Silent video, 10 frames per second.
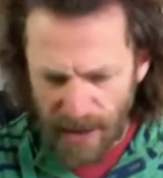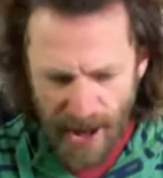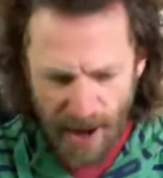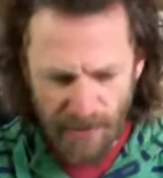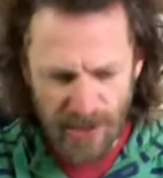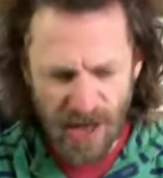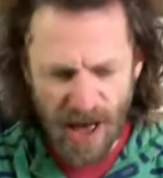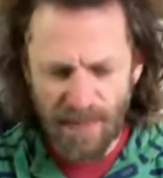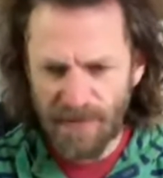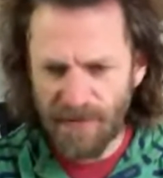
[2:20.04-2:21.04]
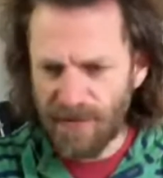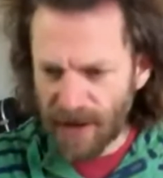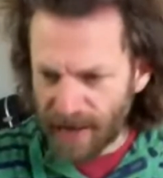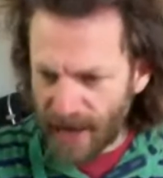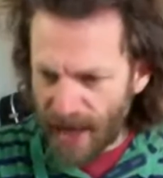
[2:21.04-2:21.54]
Harris. I'm
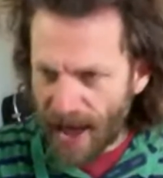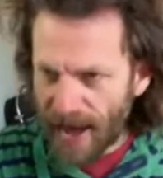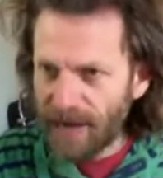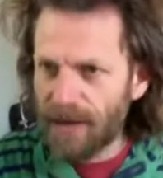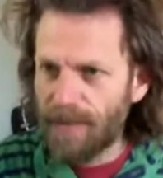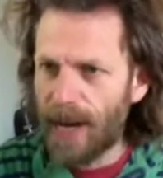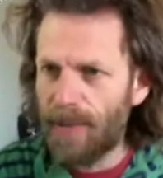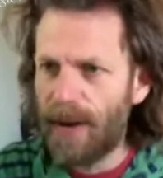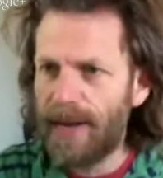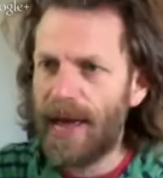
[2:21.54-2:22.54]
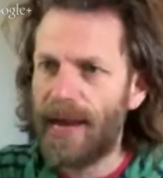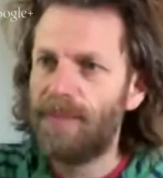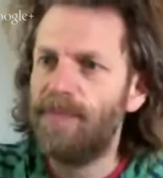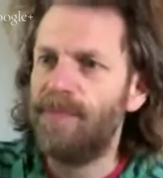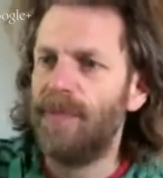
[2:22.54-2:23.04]
fucking anal about my
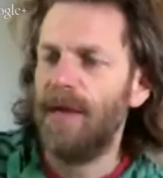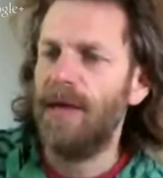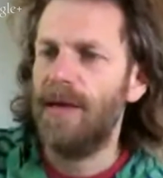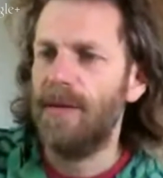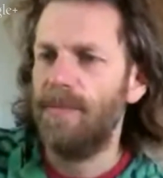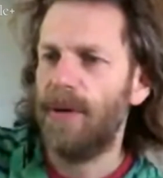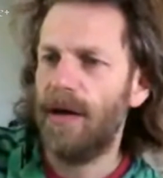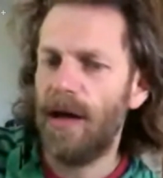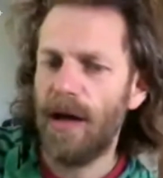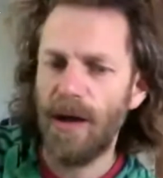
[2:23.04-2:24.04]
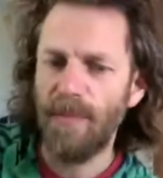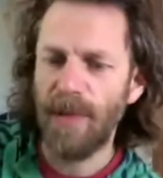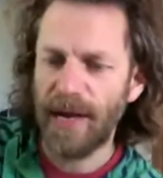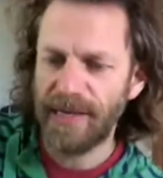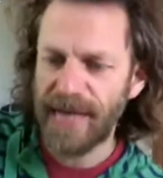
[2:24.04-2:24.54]
name, but
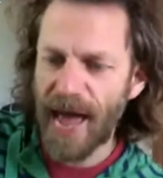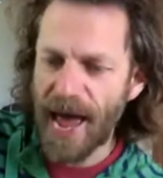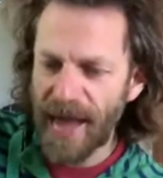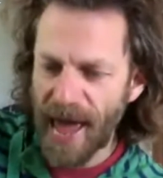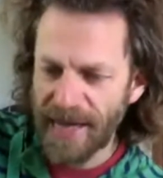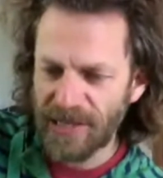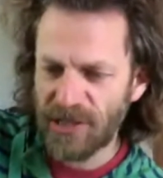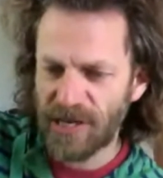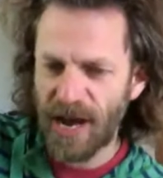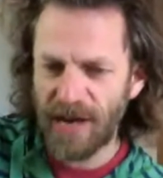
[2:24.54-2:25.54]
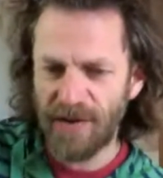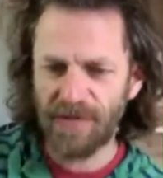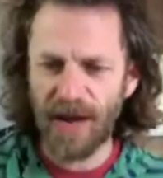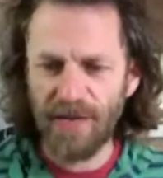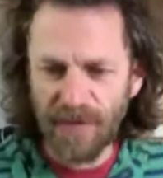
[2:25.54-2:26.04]
like DanH, kind
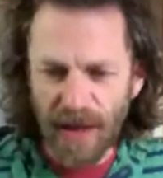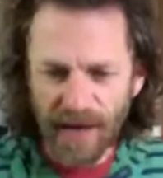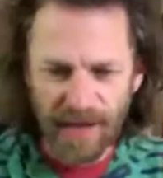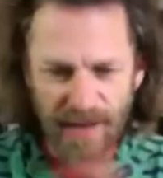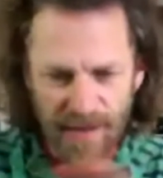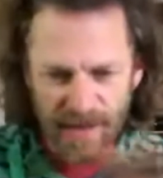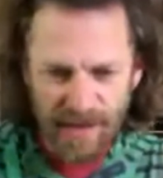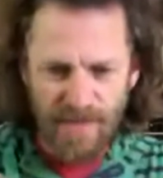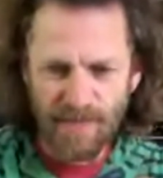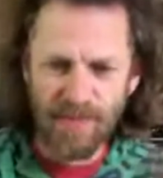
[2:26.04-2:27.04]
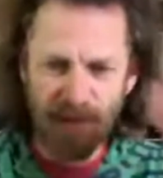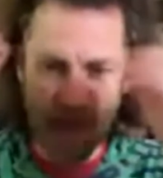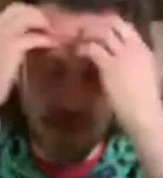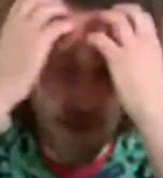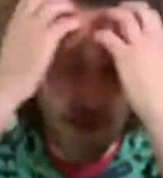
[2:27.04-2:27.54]
of like.
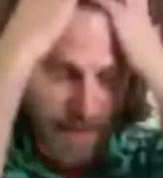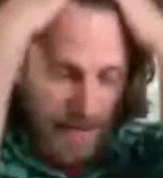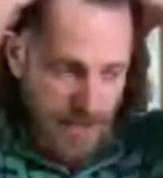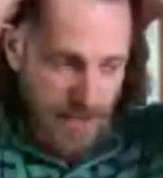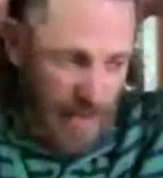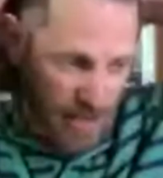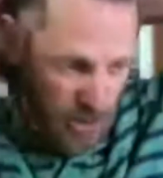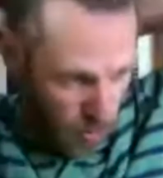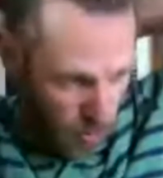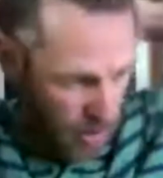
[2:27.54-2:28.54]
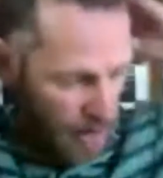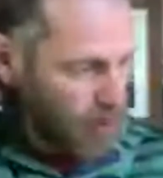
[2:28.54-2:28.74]
Anyway, that's not what I'm